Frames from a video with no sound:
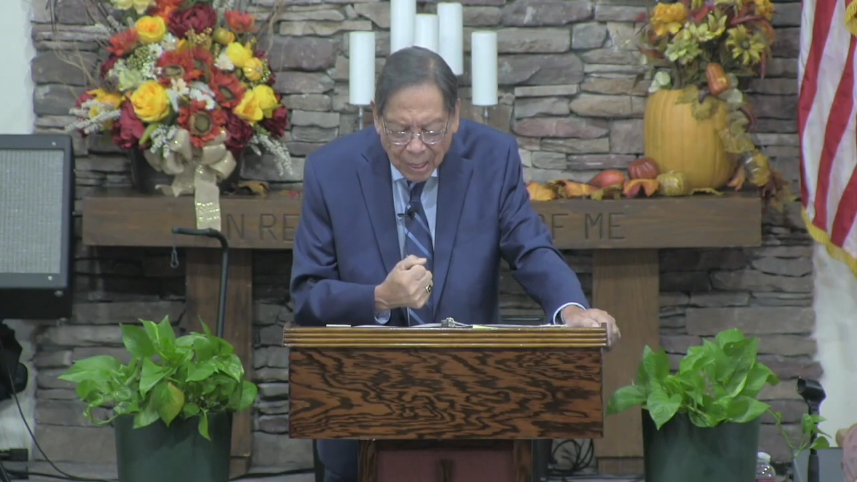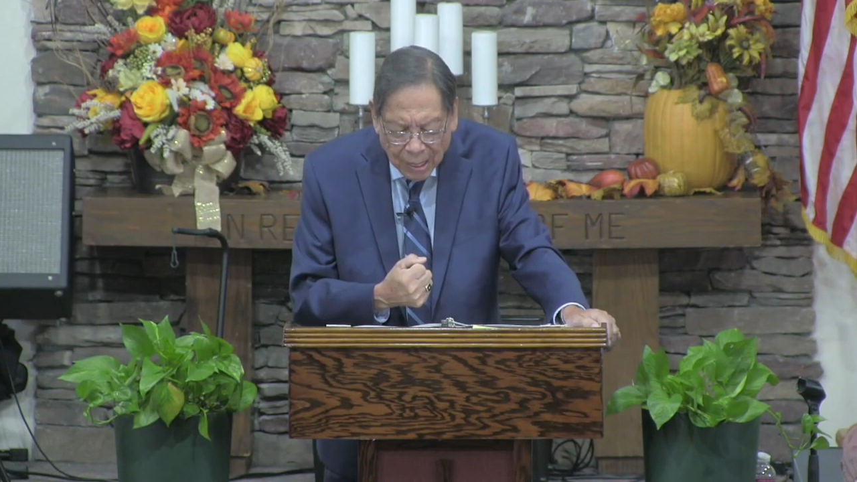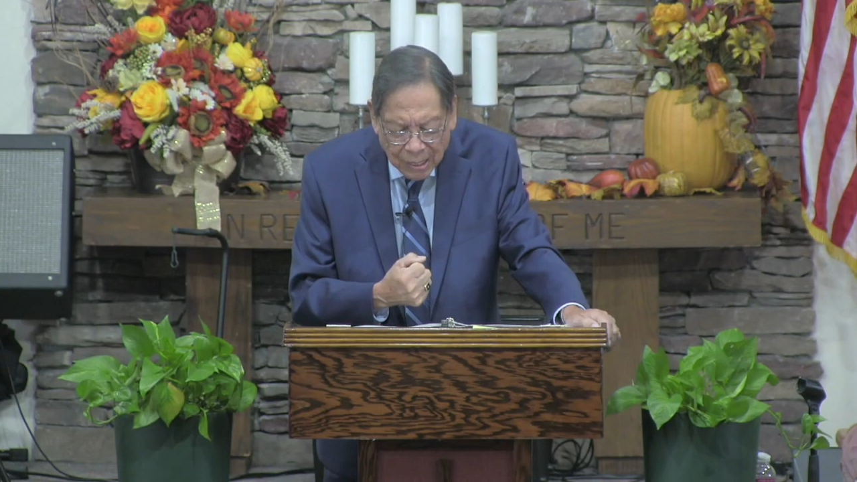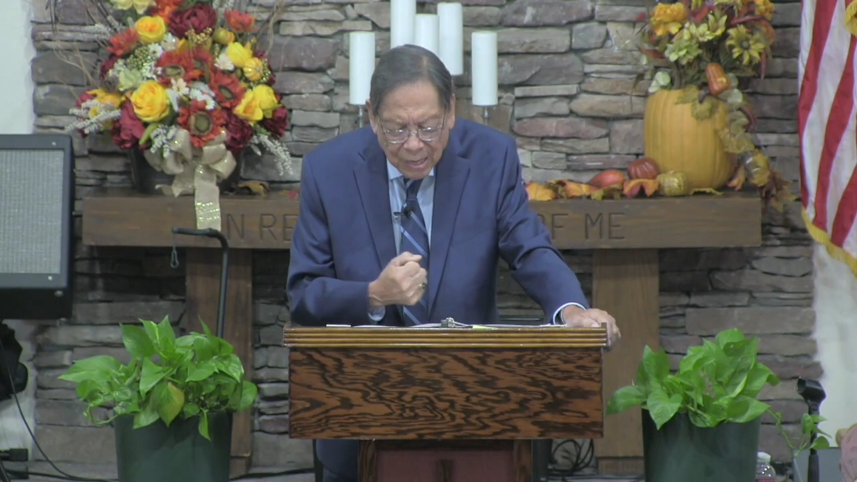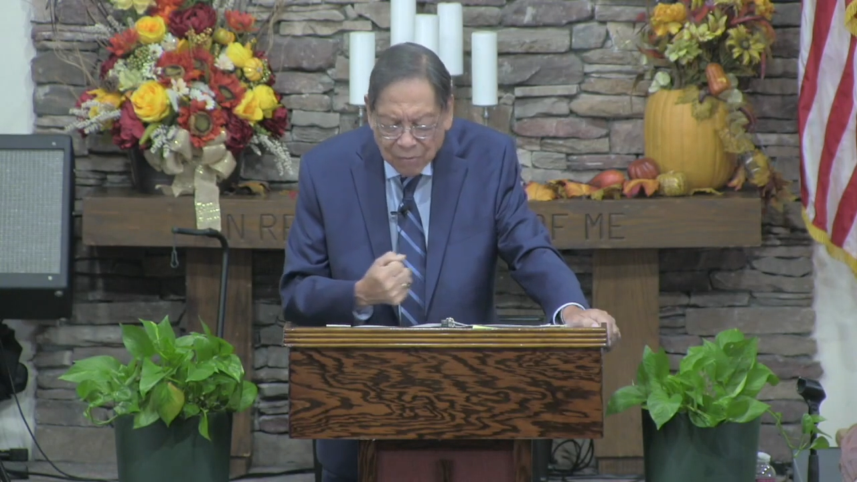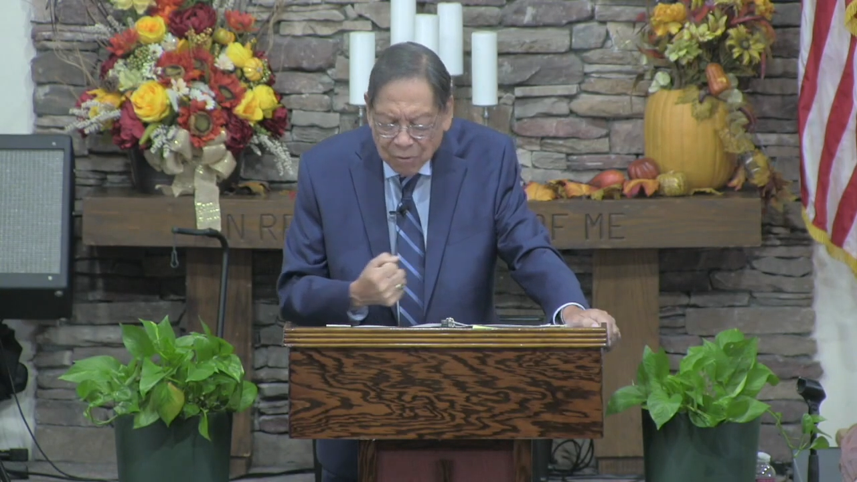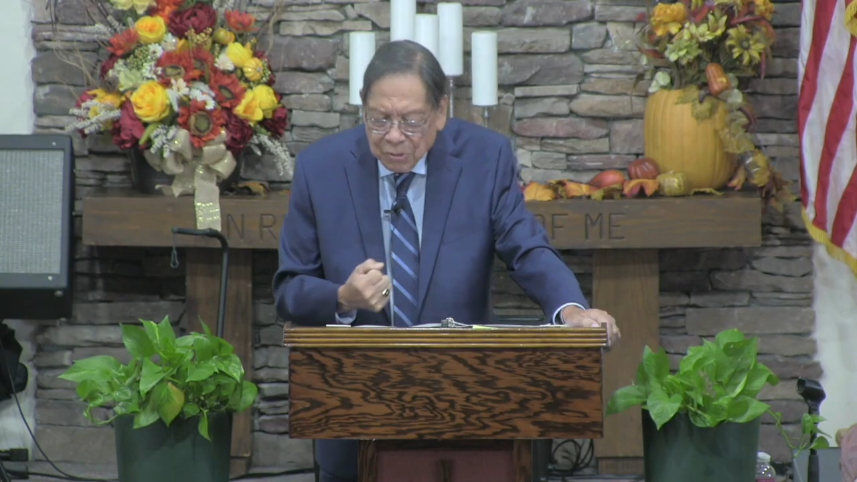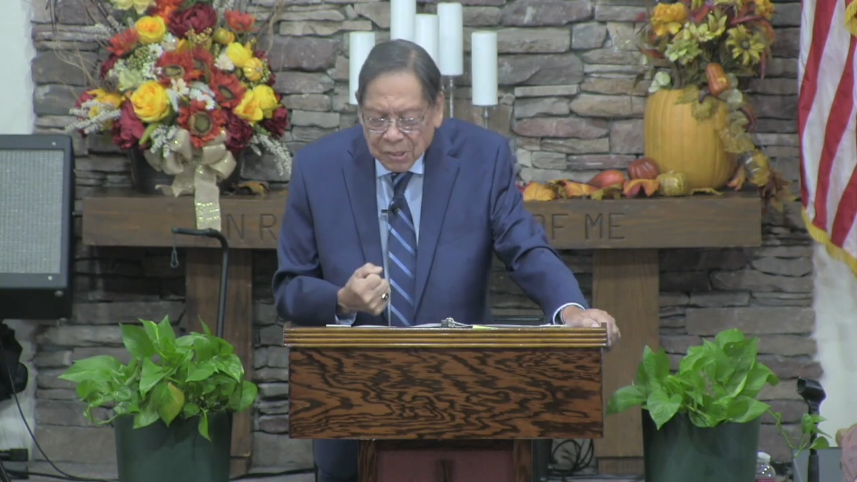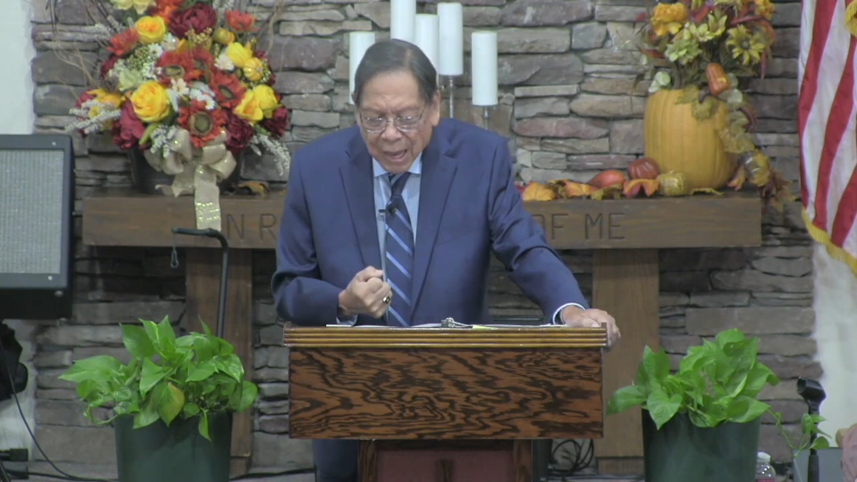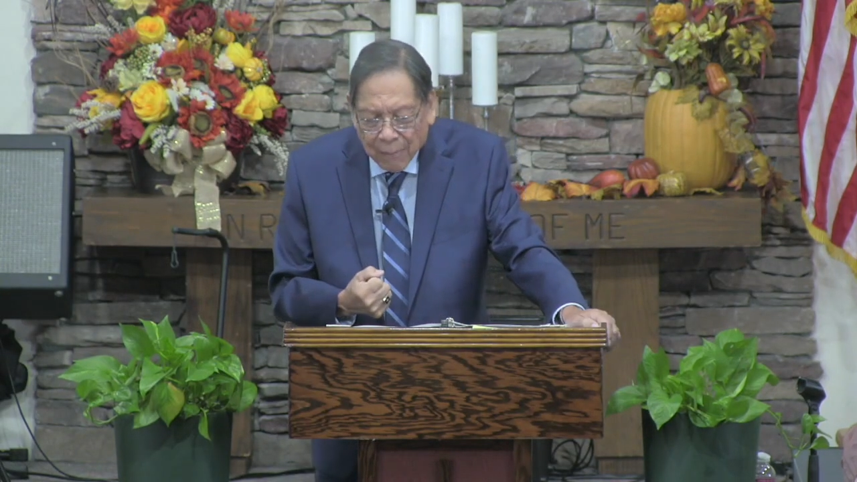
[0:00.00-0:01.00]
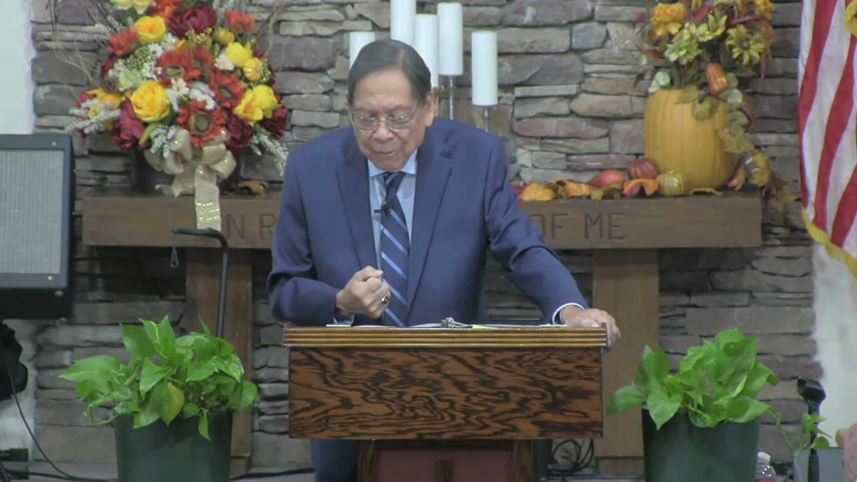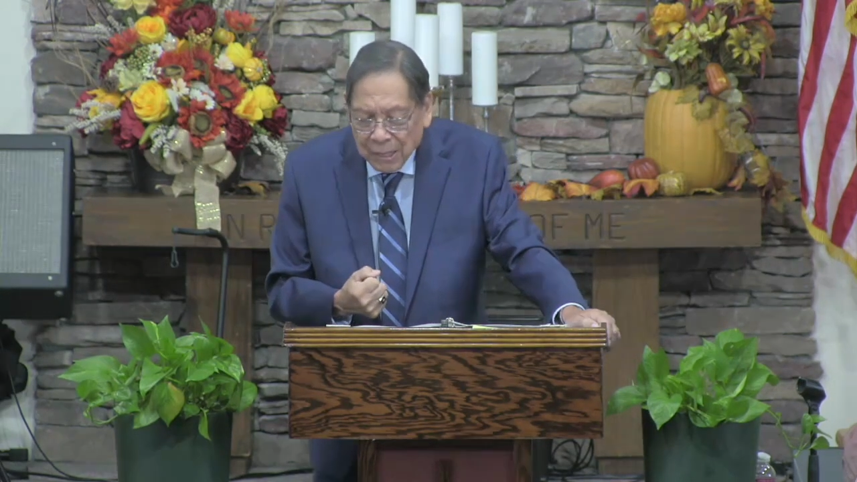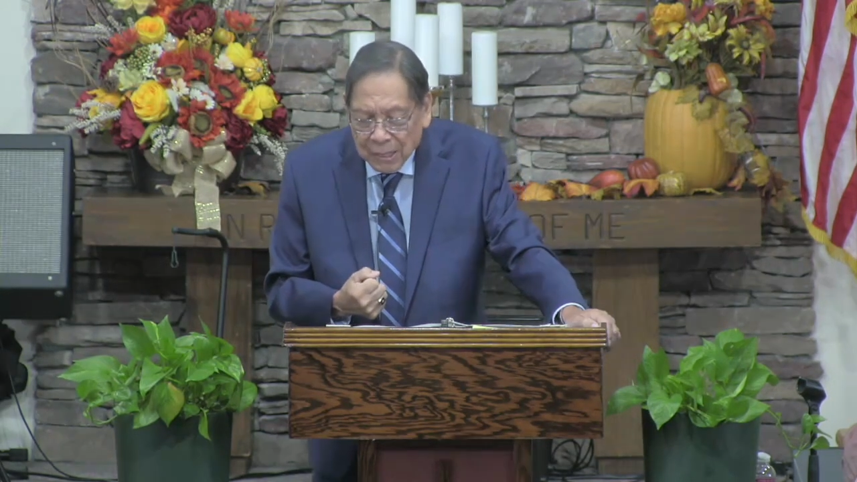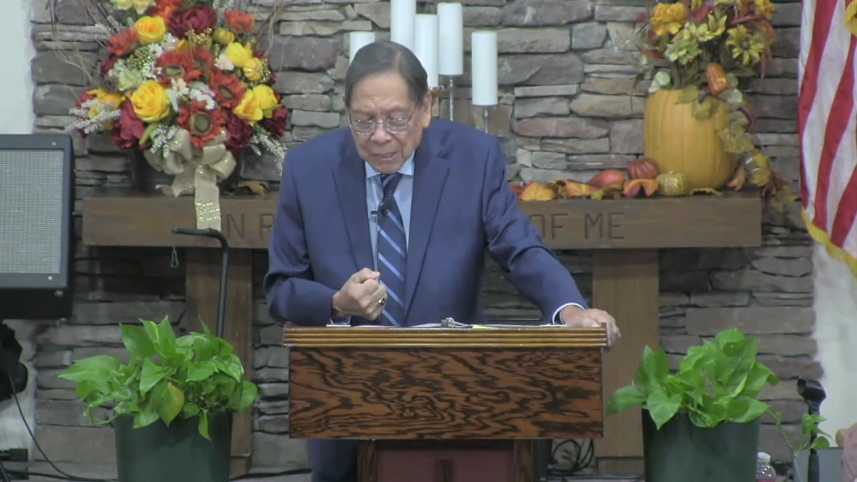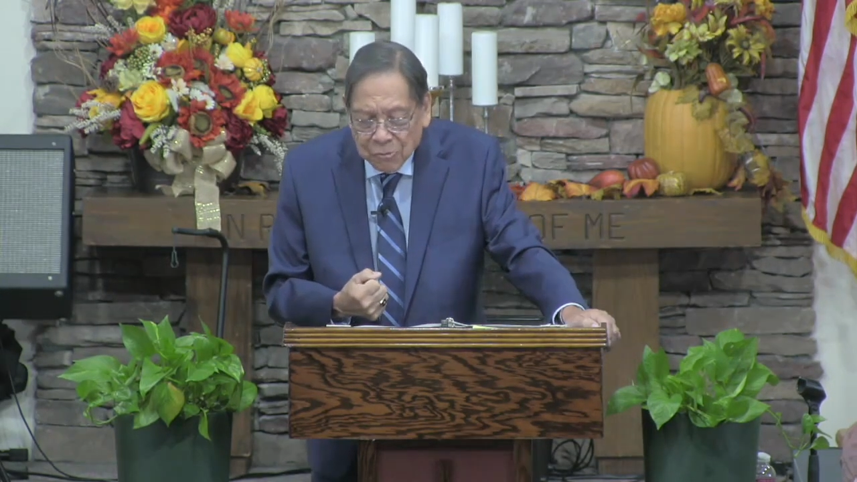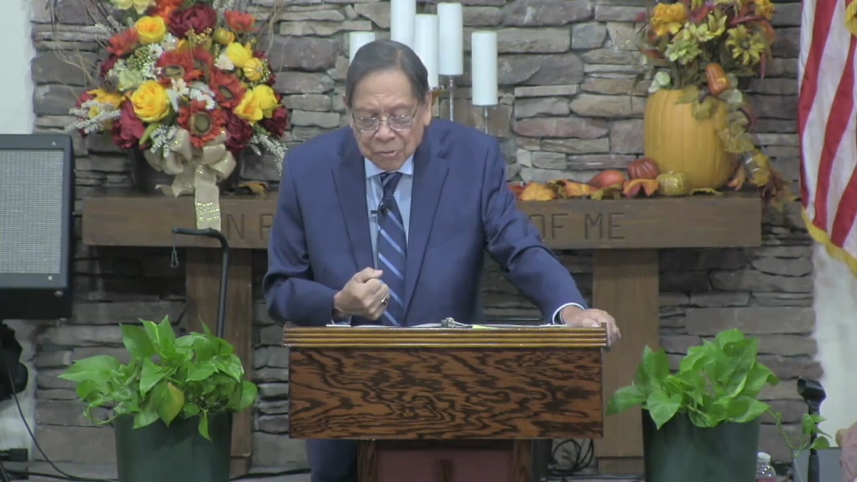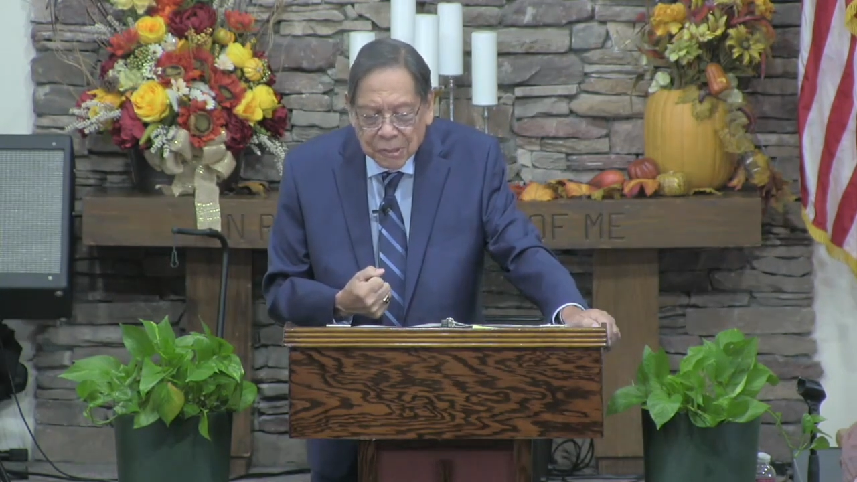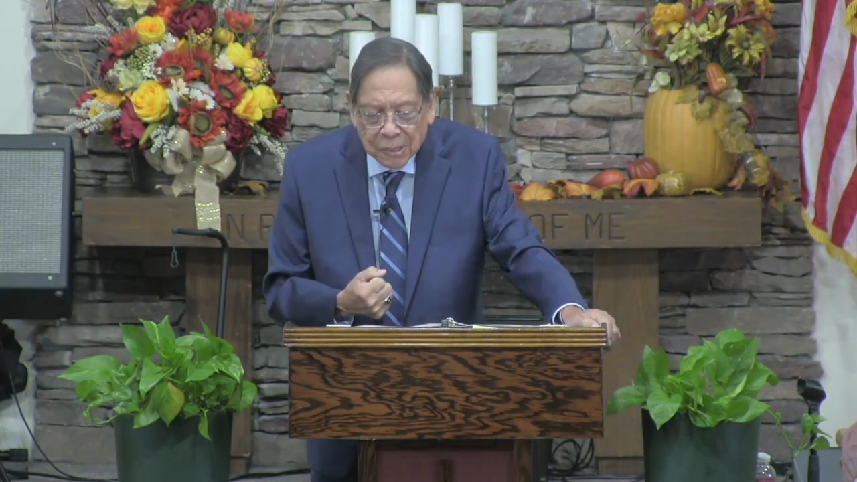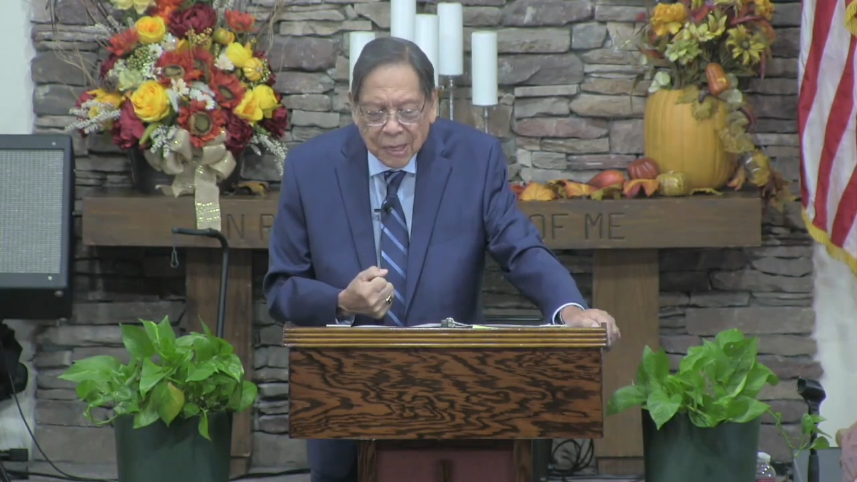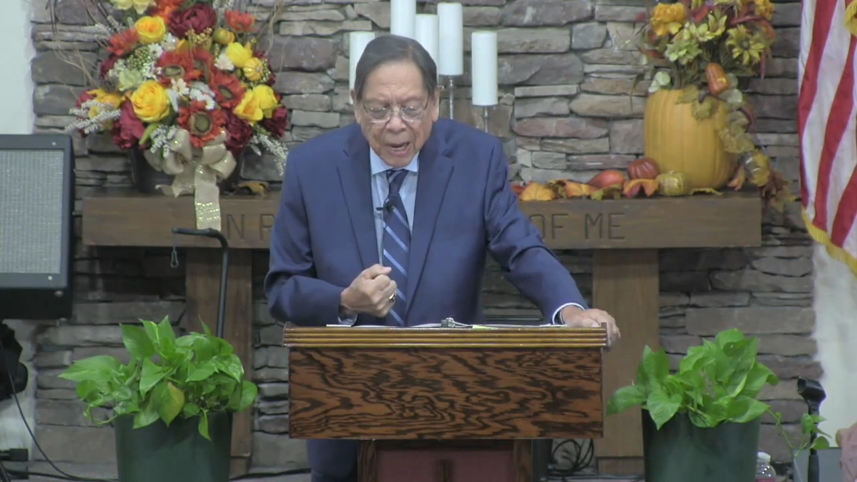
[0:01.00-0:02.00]
And even what's happening in Israel
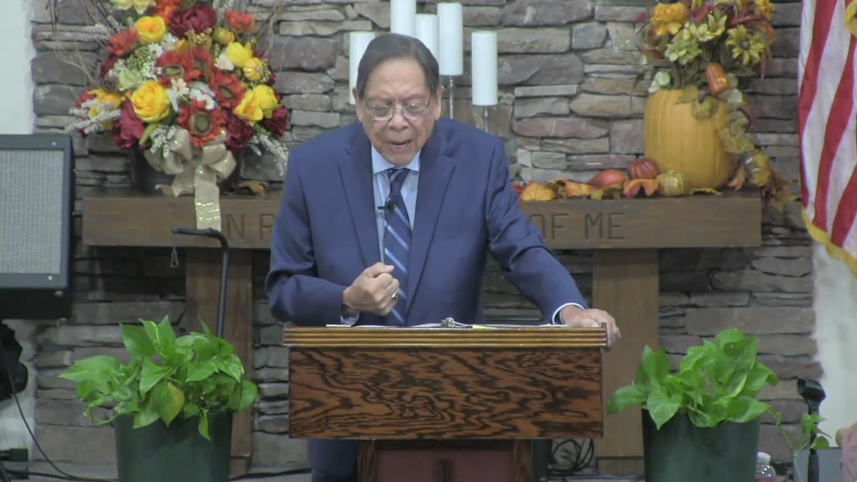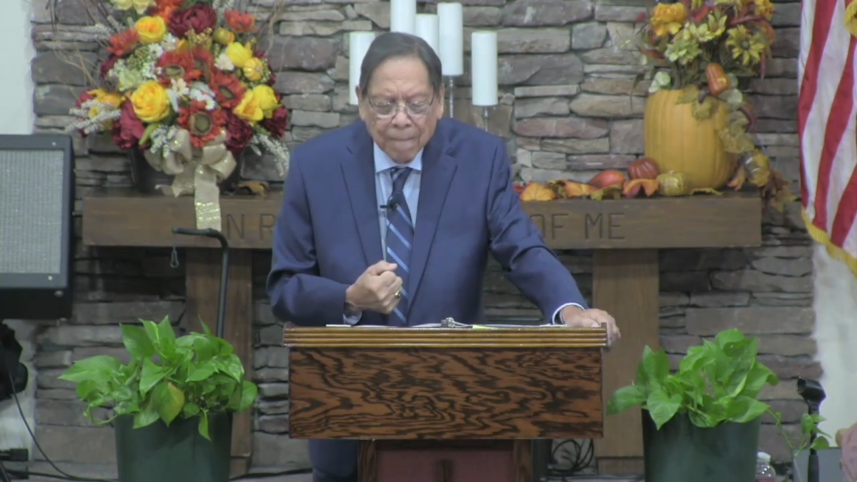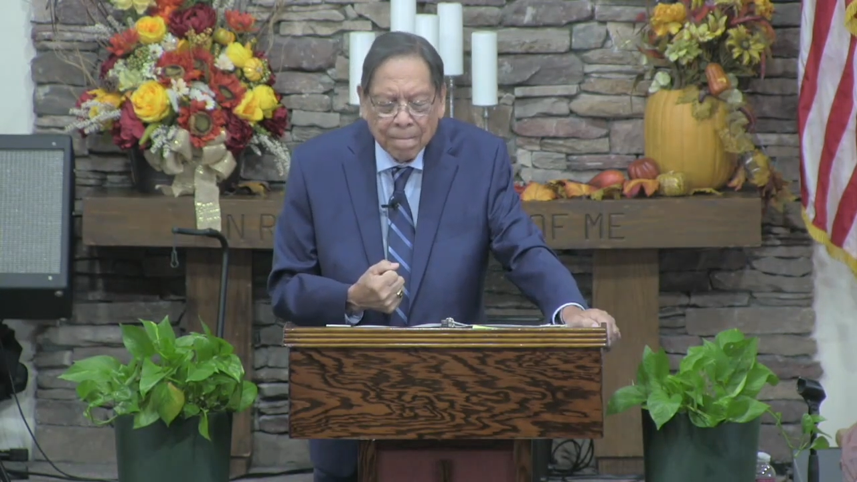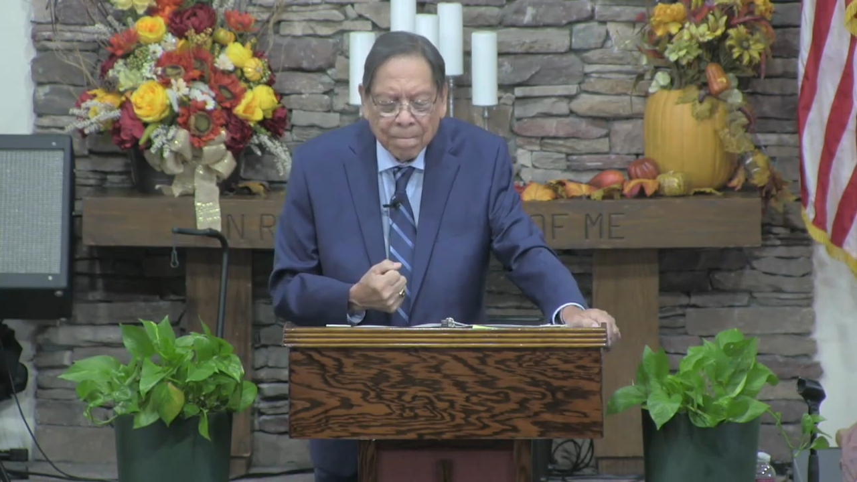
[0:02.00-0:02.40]
today,